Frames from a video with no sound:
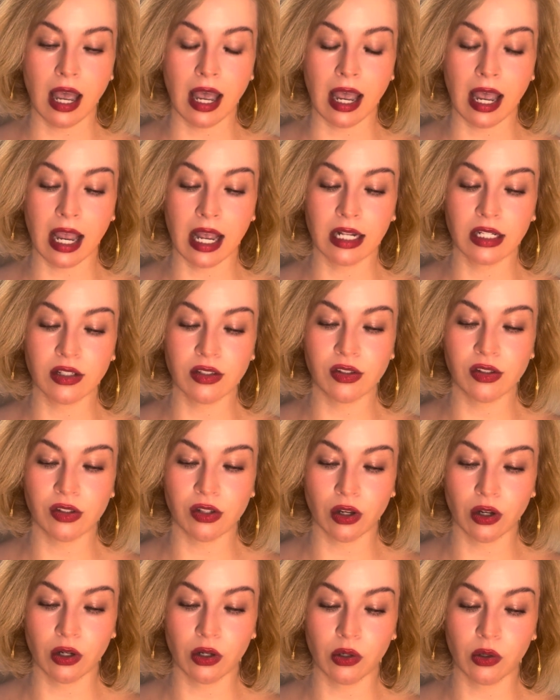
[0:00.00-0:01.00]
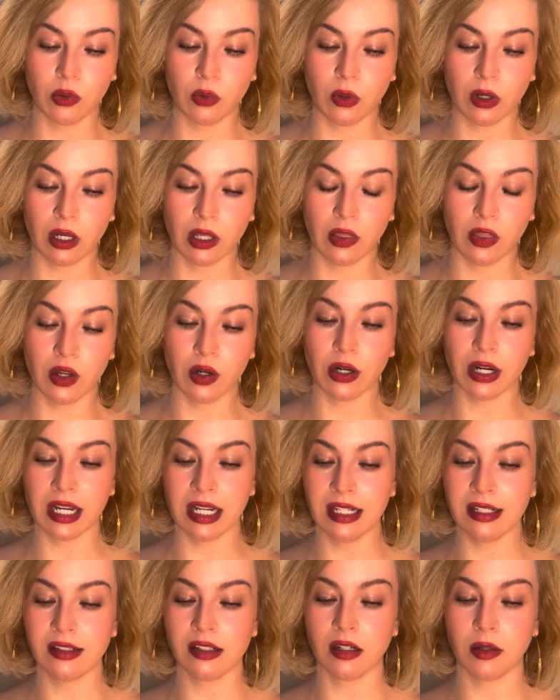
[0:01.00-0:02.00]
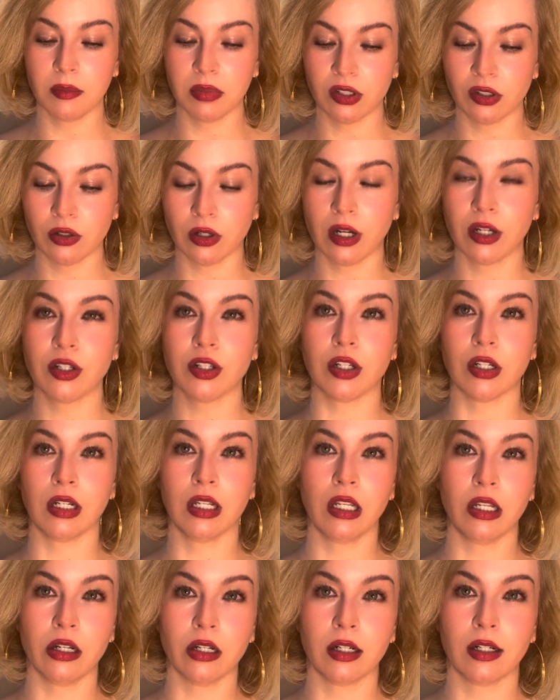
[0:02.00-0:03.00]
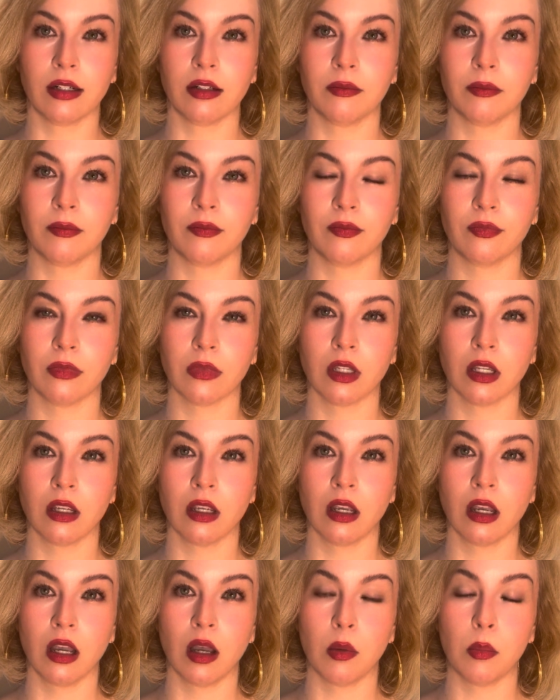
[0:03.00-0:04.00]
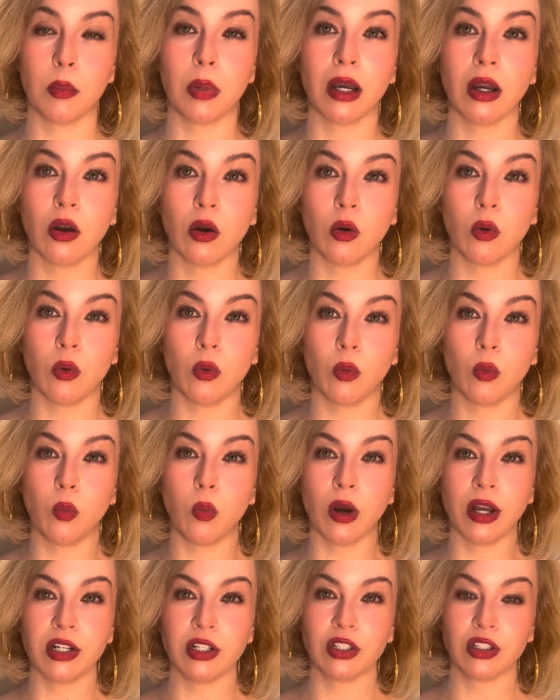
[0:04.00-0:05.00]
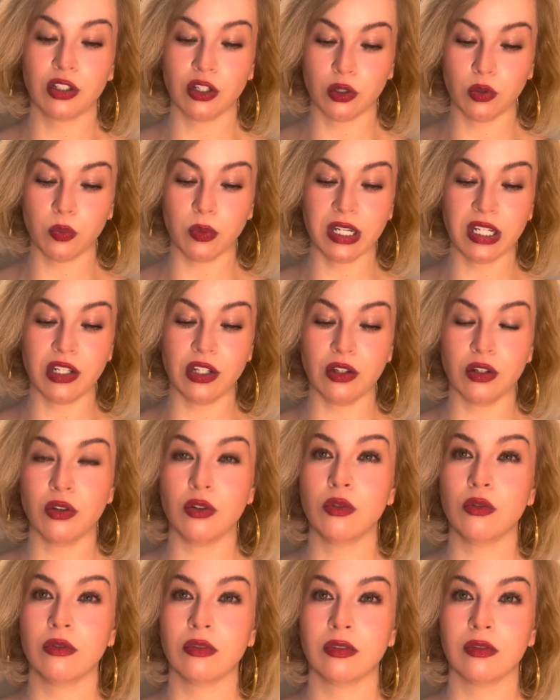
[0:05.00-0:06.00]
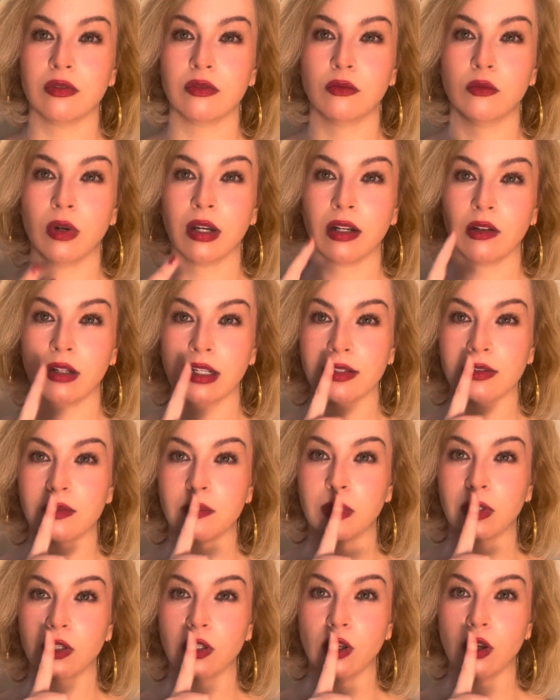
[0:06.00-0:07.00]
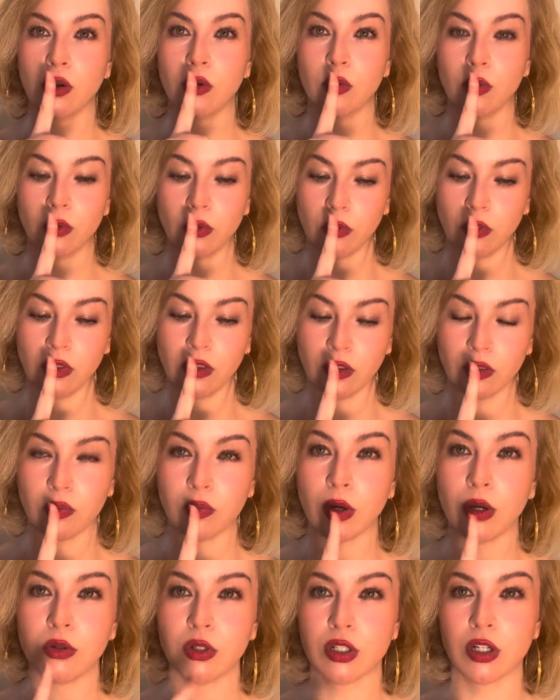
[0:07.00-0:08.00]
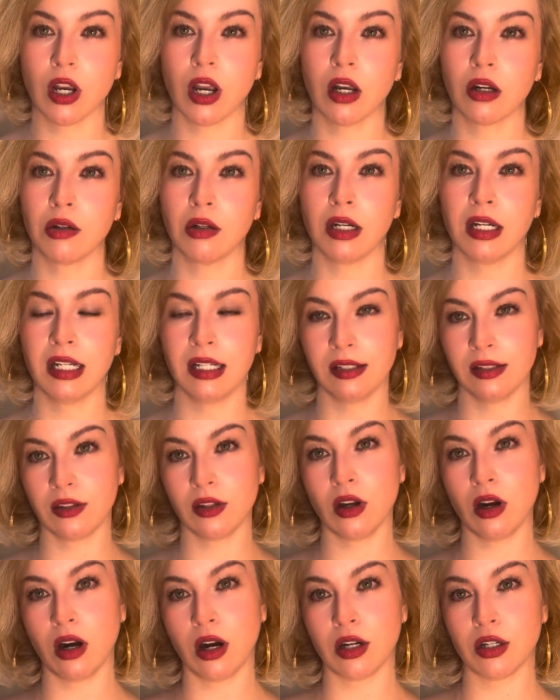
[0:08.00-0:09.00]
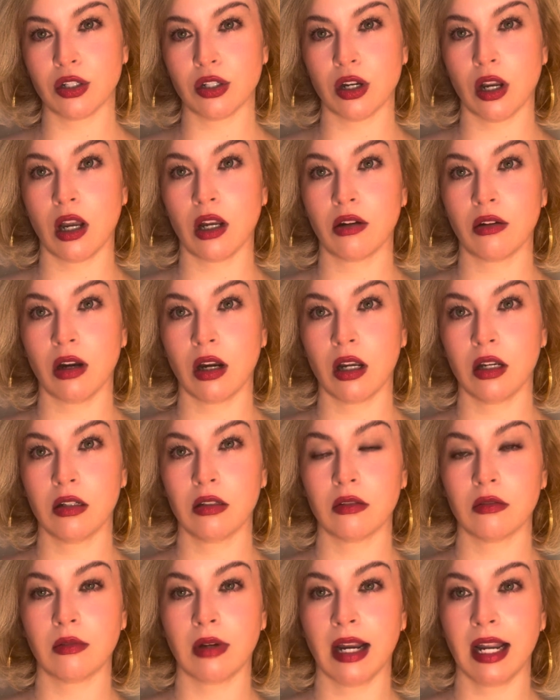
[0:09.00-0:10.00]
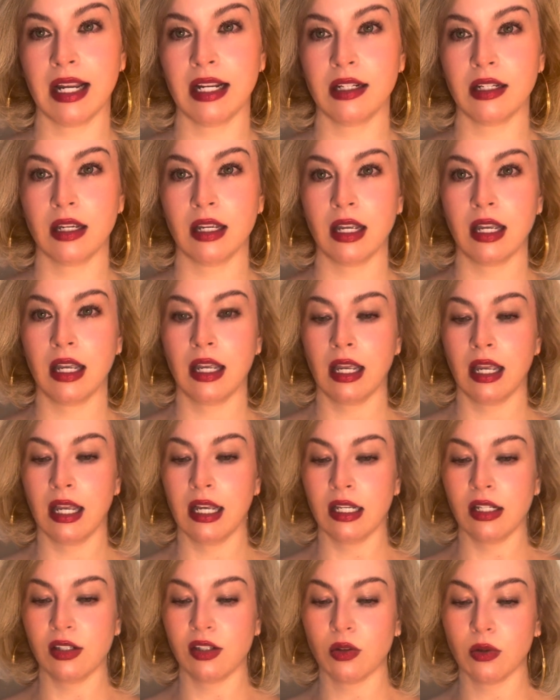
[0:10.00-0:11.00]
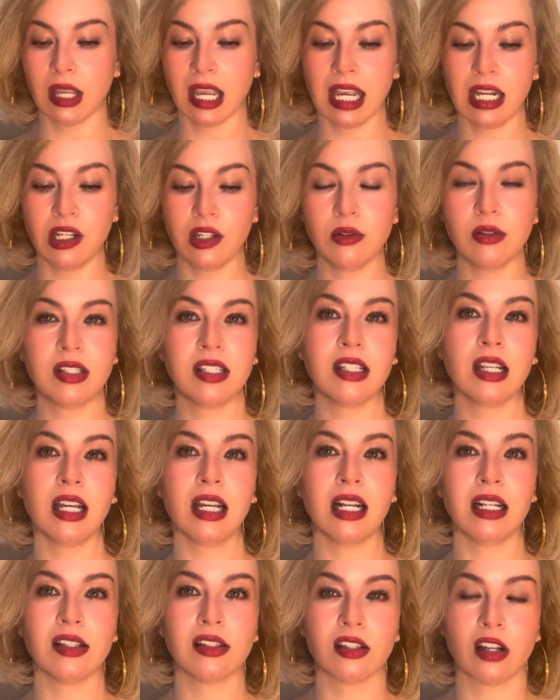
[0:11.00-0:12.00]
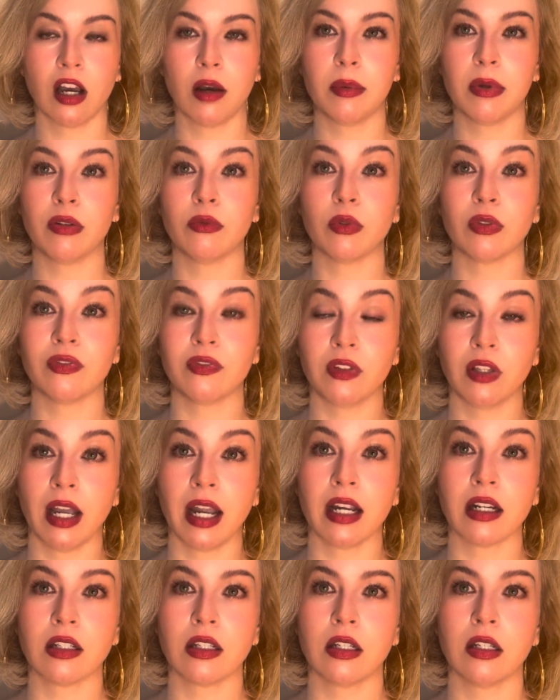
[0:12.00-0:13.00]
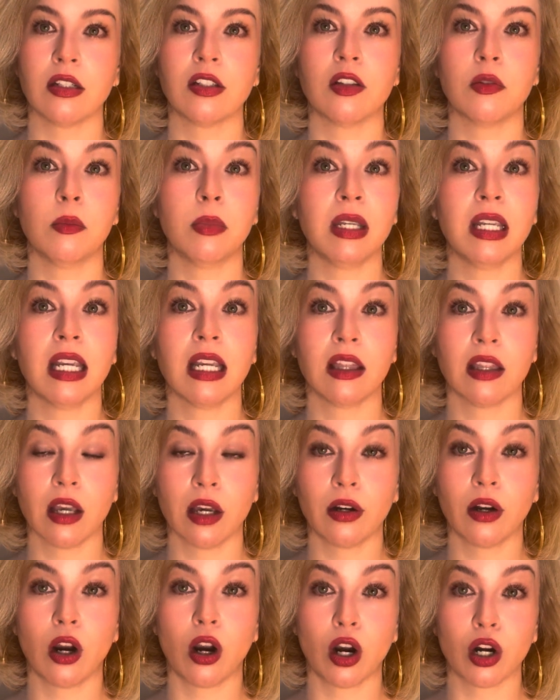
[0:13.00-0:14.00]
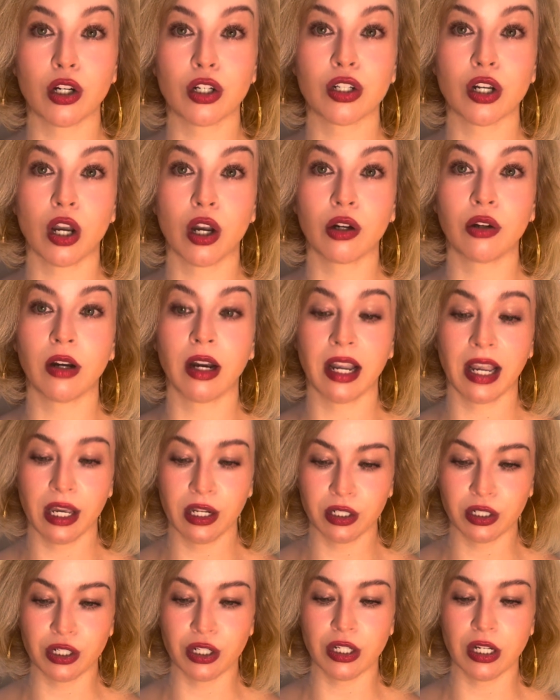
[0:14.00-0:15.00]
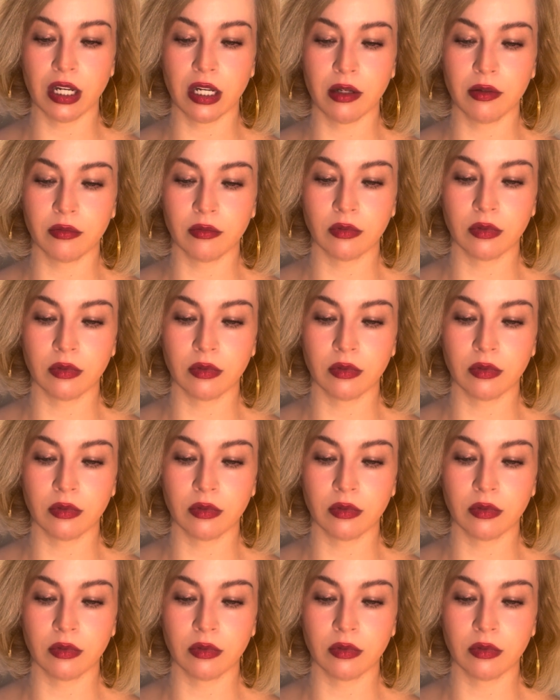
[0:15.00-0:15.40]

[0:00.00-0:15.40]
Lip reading: And so there is an obstruction here. But what do we do? What is below the throat chakra is the heart chakra, right? So can you sit, stop, and reflect to be in that heart chakra energy?